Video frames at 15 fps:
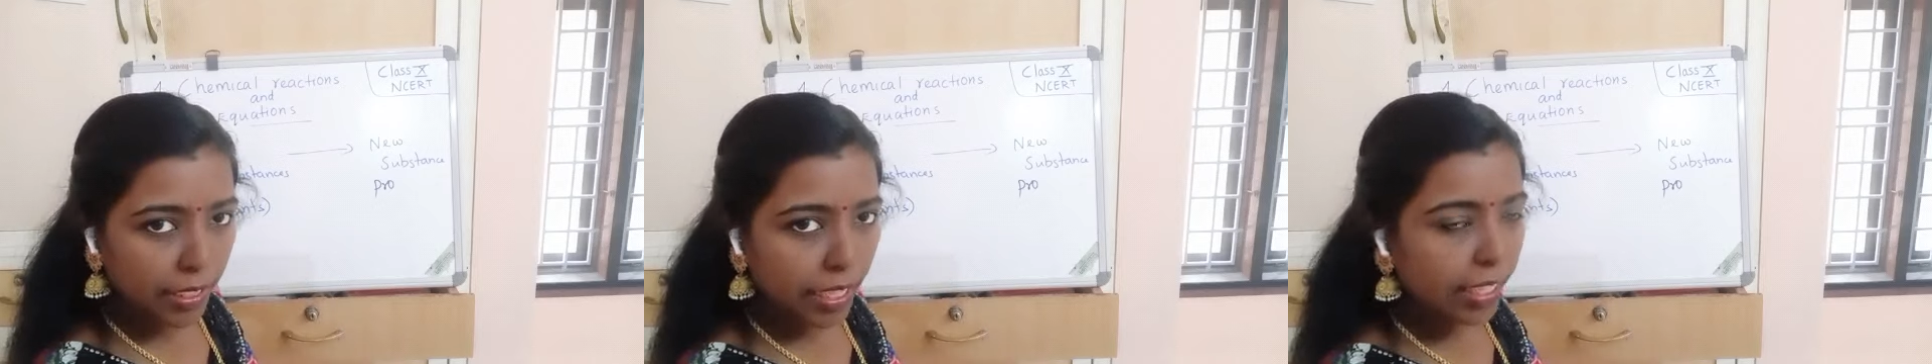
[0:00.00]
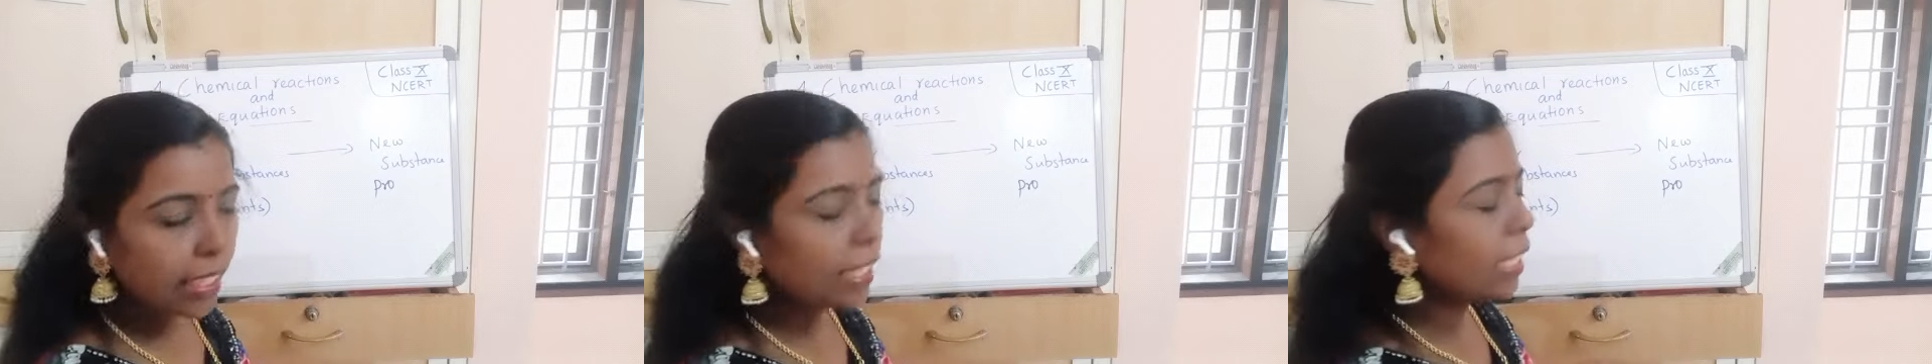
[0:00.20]

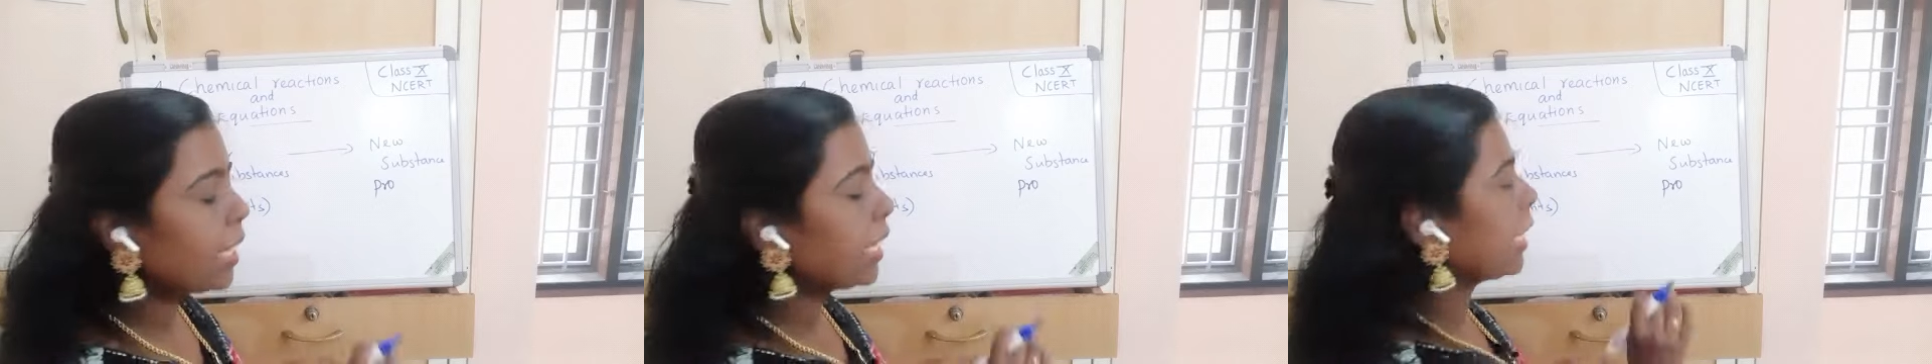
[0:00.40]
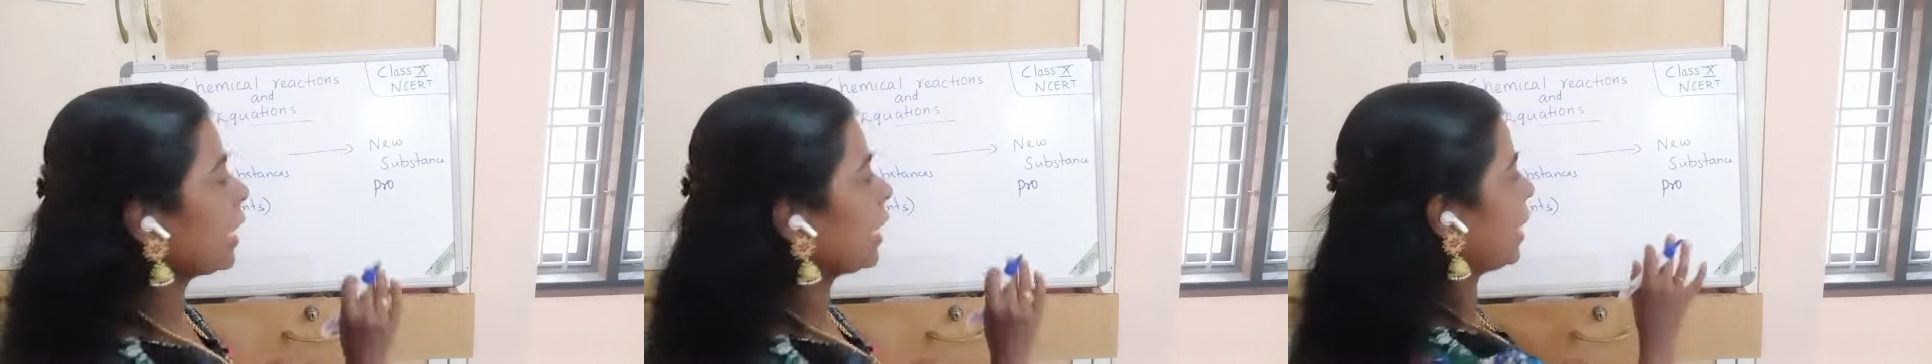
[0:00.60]
the
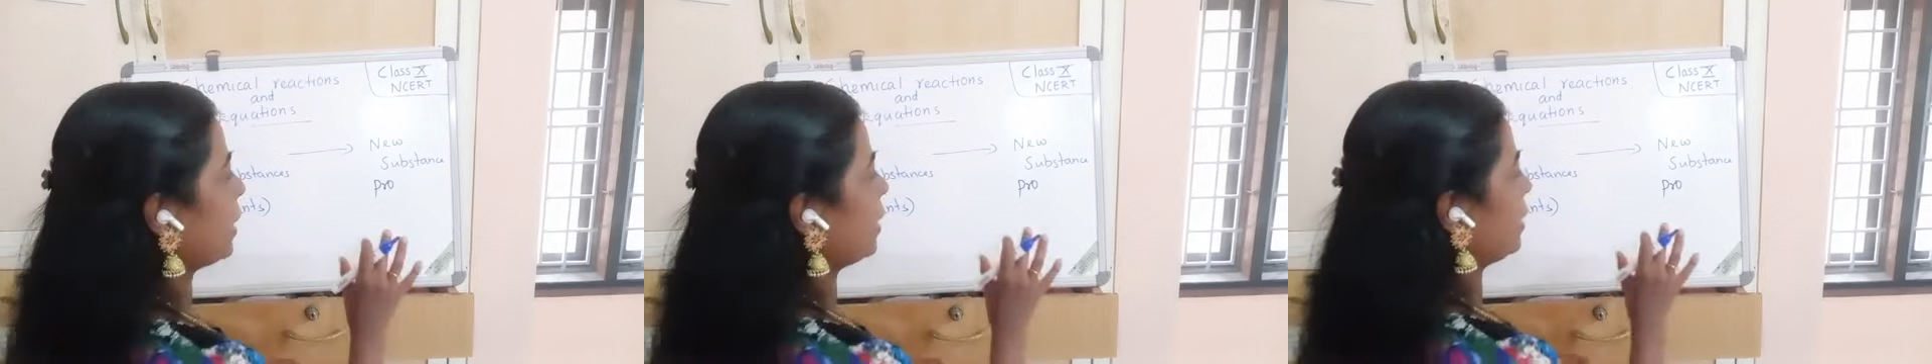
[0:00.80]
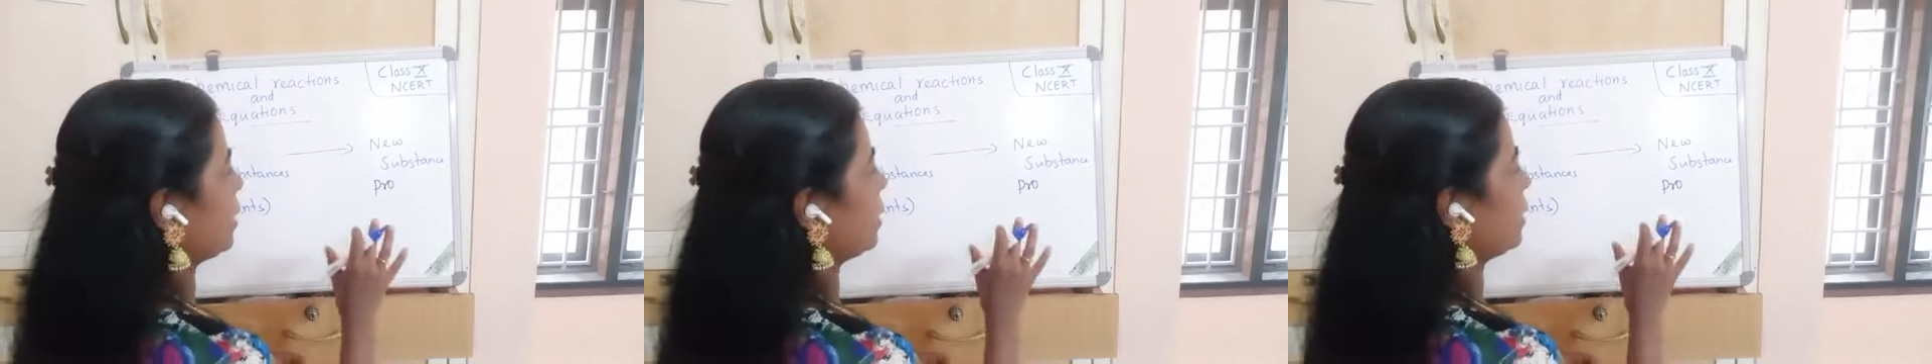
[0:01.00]

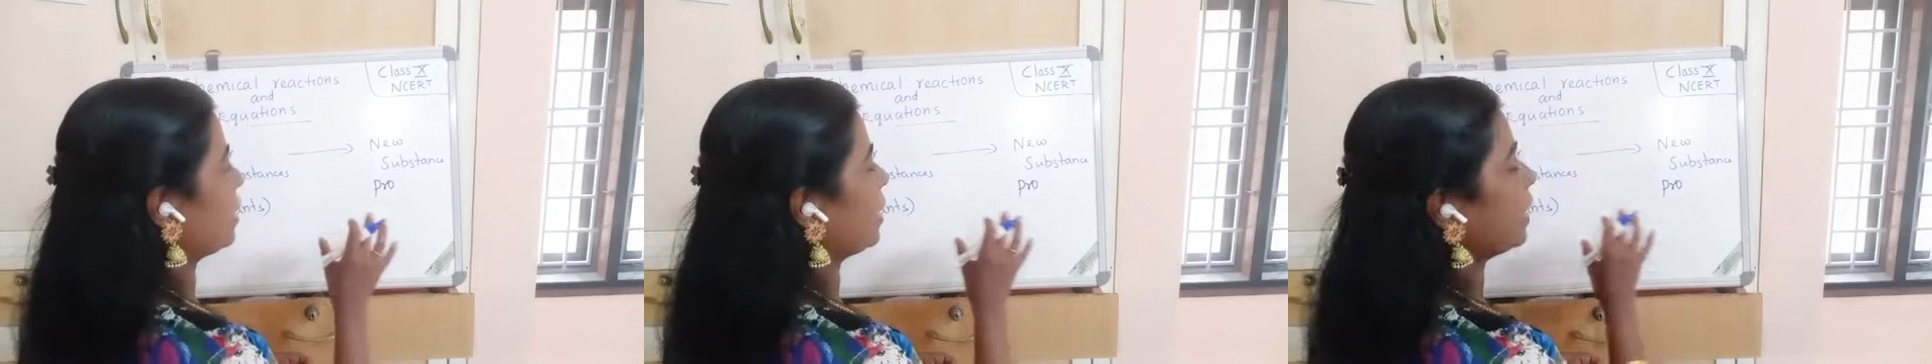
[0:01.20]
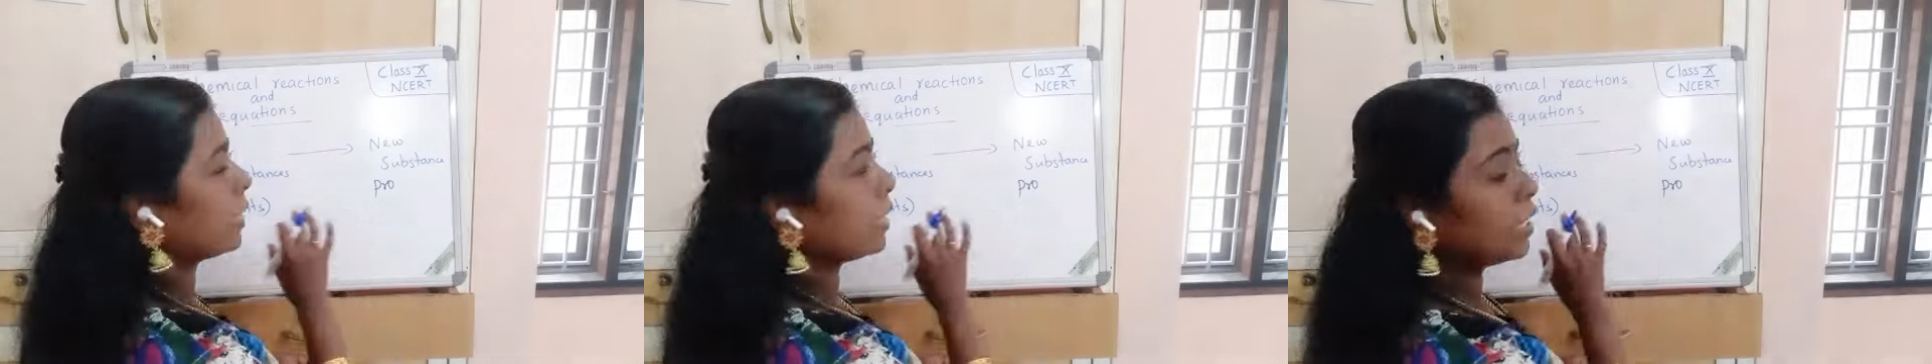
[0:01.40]
right hand
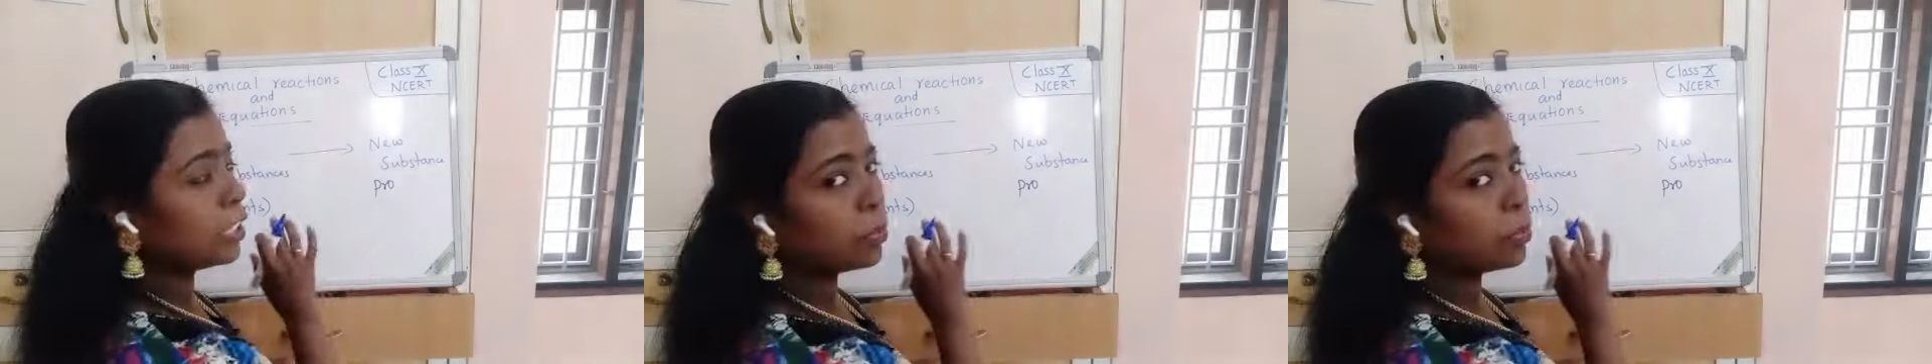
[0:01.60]
side. In